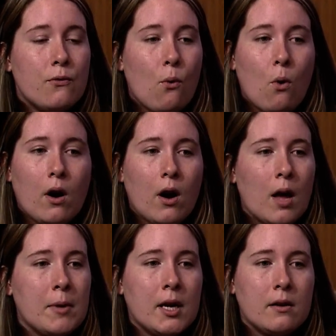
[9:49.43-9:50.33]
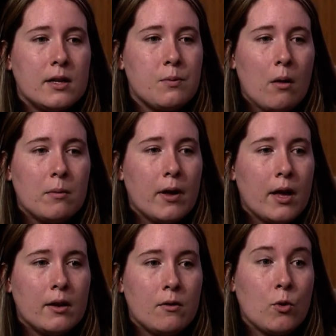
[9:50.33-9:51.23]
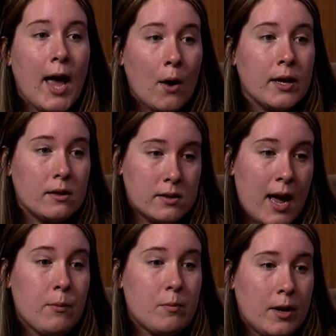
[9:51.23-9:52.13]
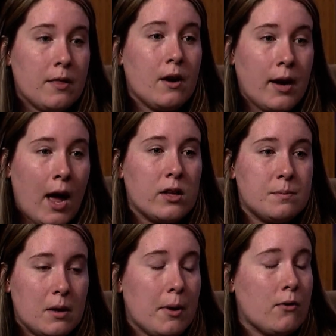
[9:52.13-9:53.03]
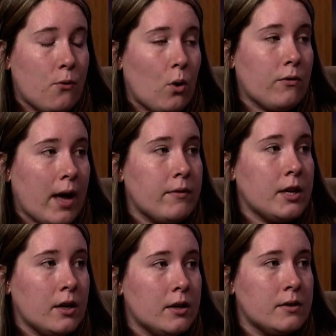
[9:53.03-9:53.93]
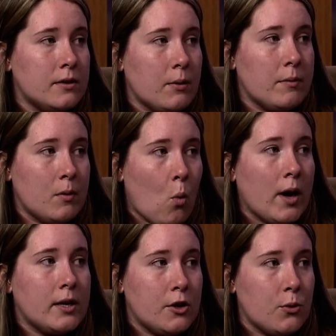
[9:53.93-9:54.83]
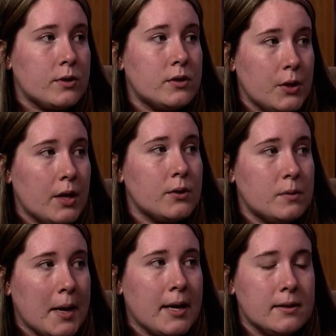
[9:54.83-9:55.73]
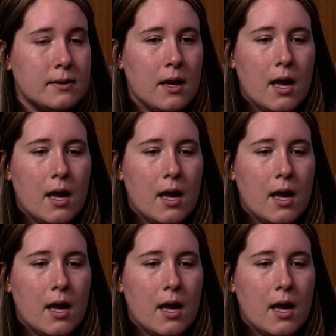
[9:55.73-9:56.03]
it's probably been, counting the time we've been in there now, it's been about 4 or 5 years that we've been wanting to do a studio space.